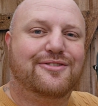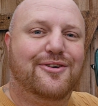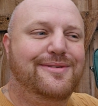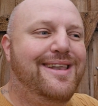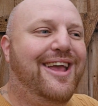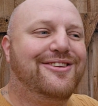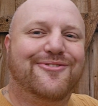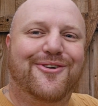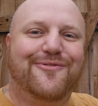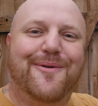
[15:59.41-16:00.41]
So
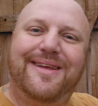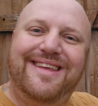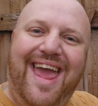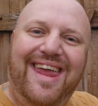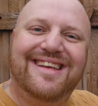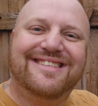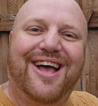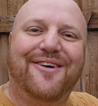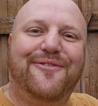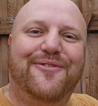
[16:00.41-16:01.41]
lecture over, but get
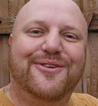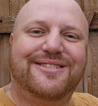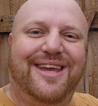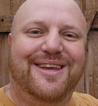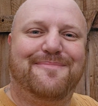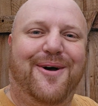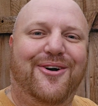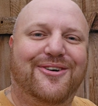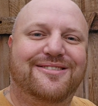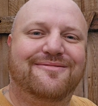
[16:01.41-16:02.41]
yourself a first aid
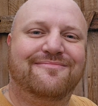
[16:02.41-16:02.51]
box.